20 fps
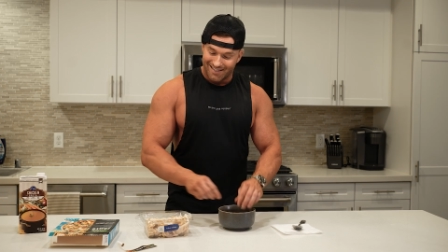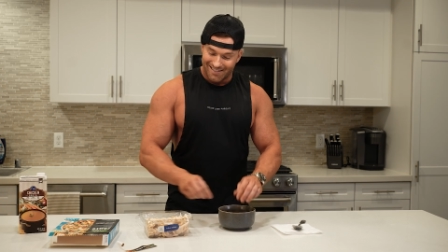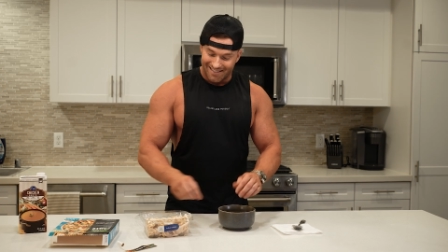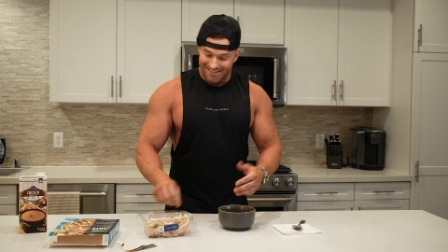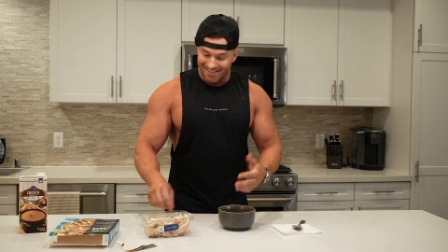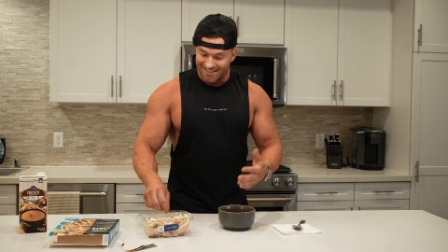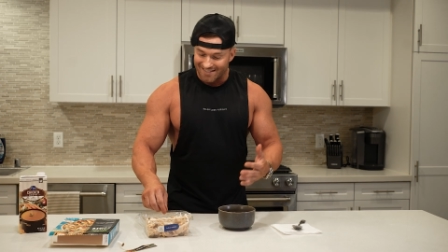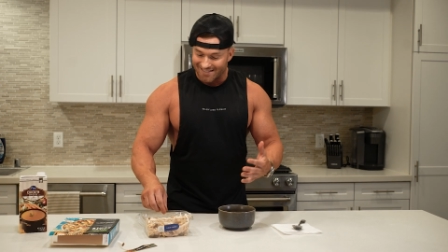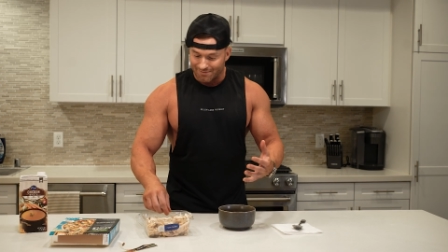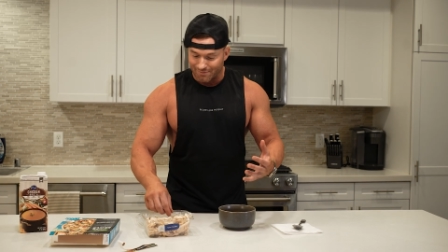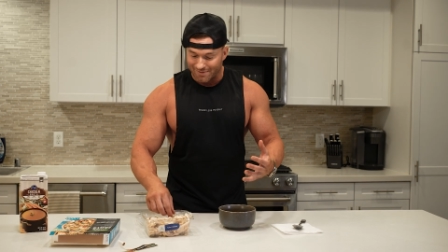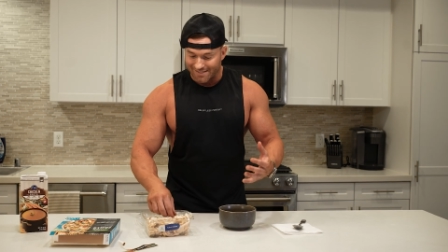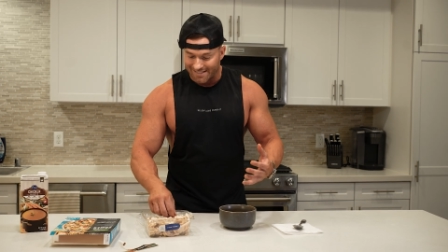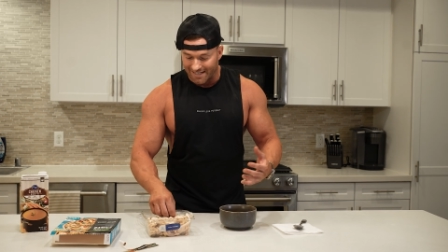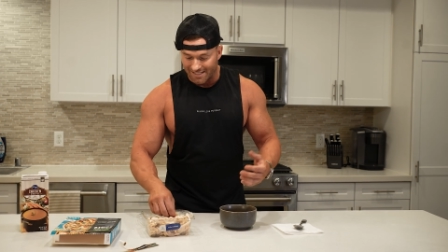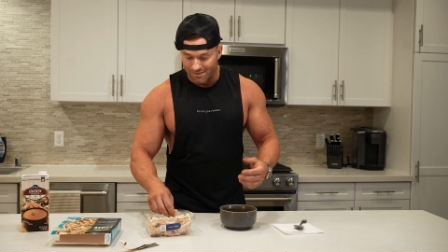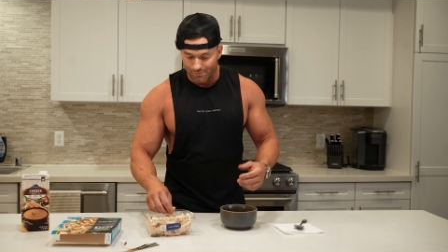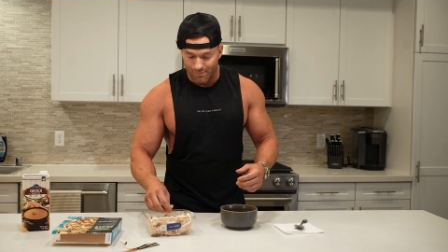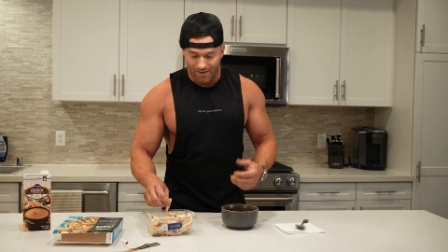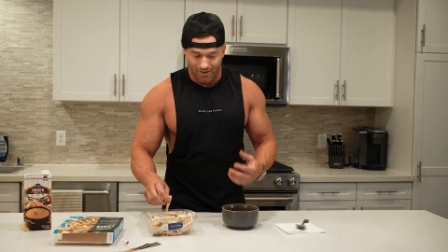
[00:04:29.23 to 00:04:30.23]
and they seem to
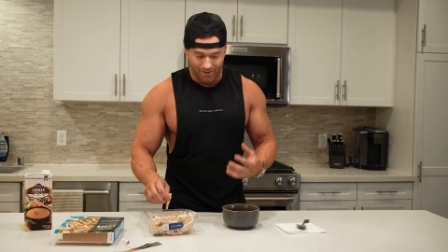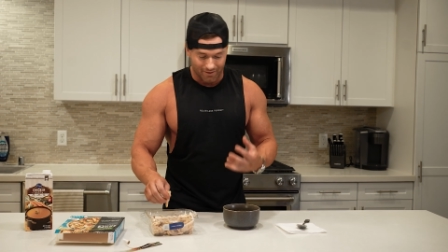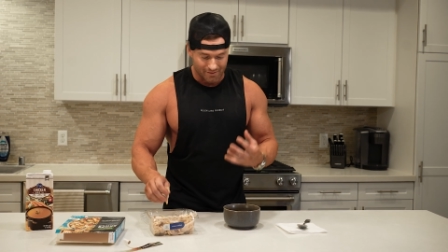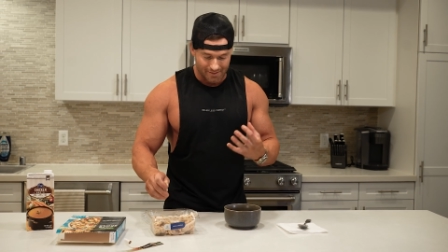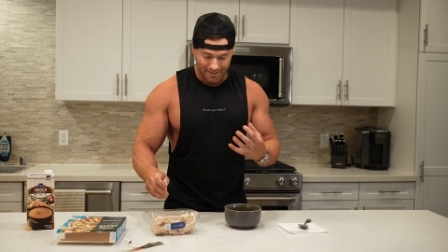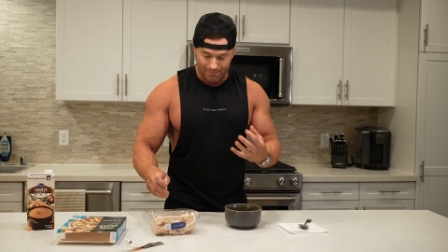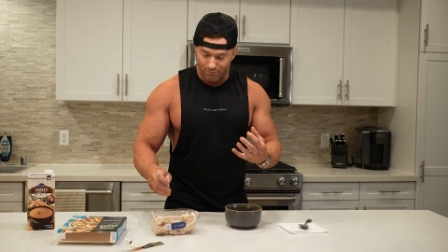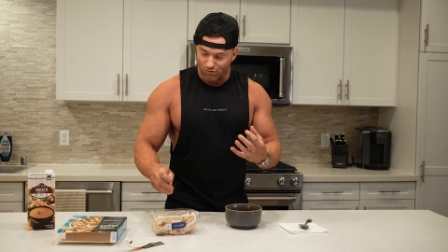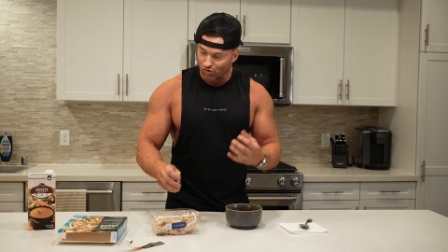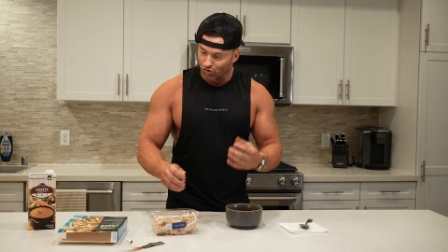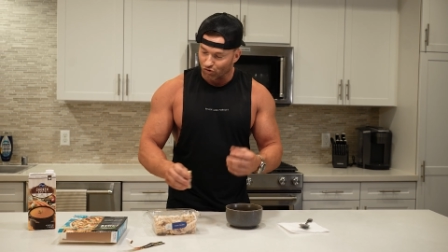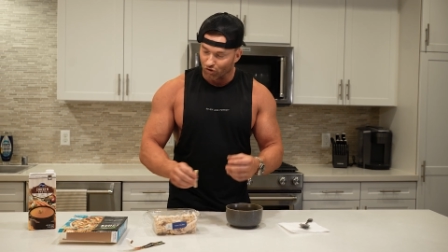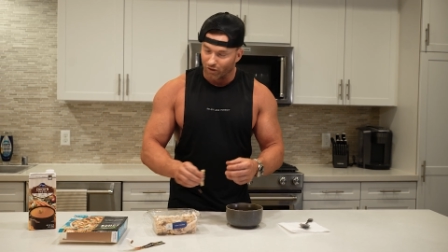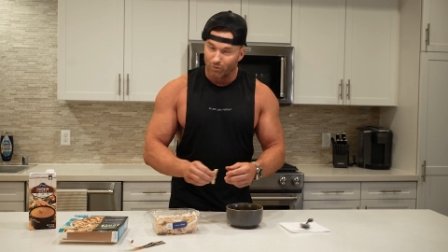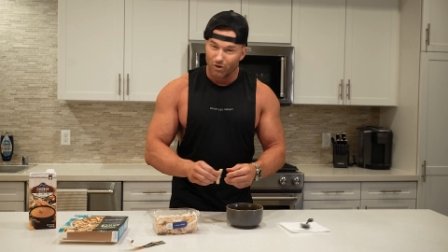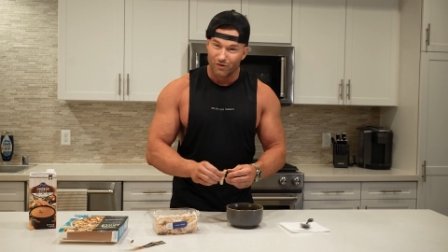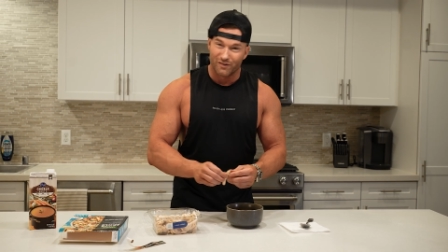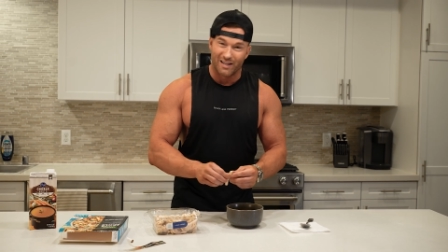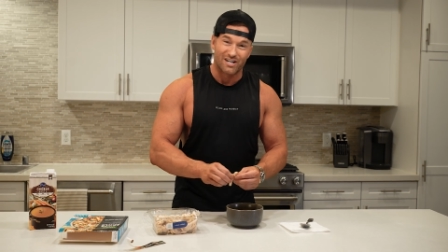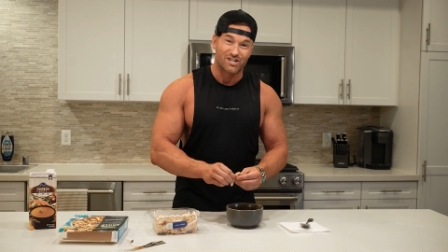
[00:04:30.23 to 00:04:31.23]
taste better because they absorb
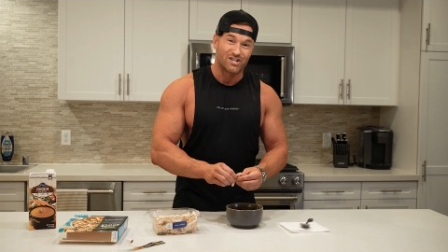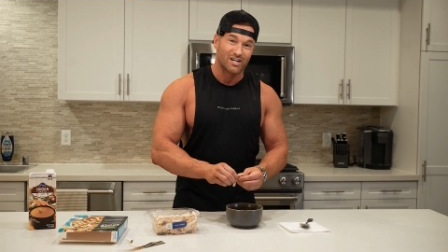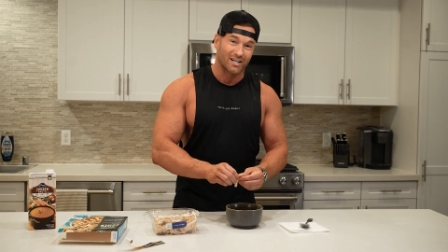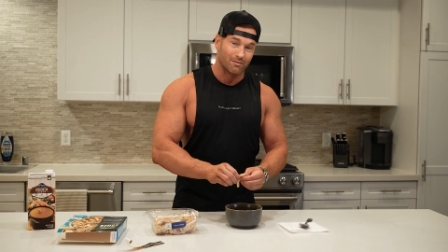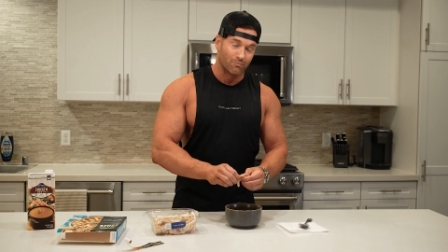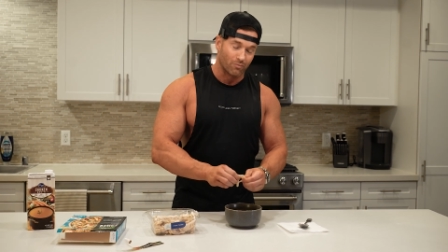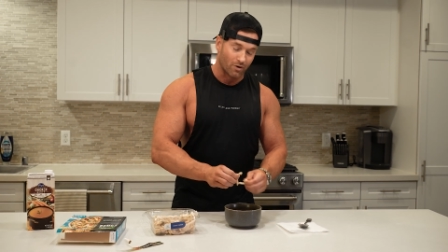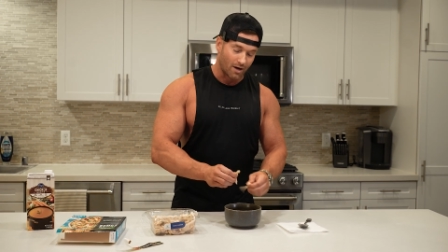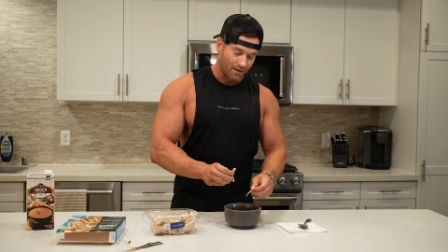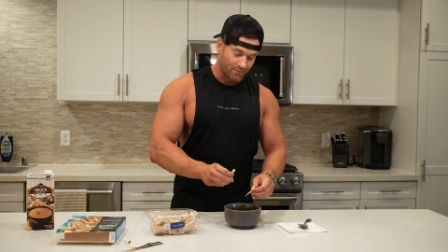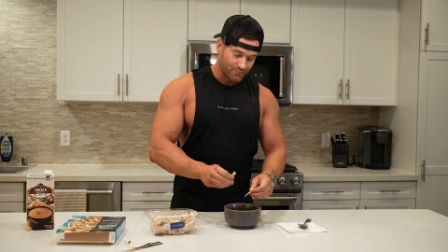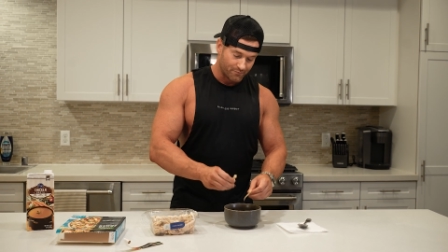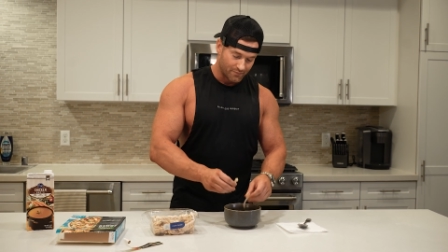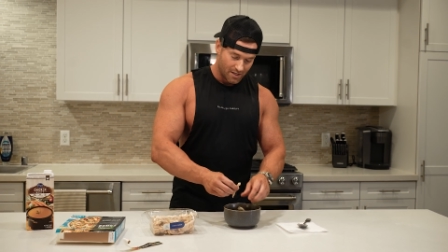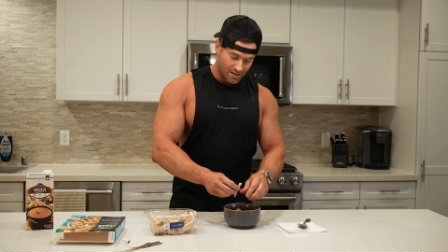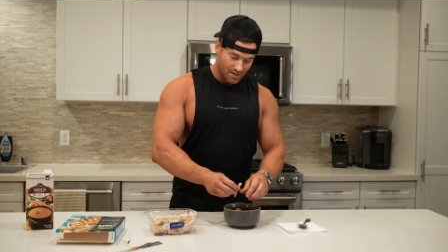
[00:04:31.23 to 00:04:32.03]
all that chicken broth.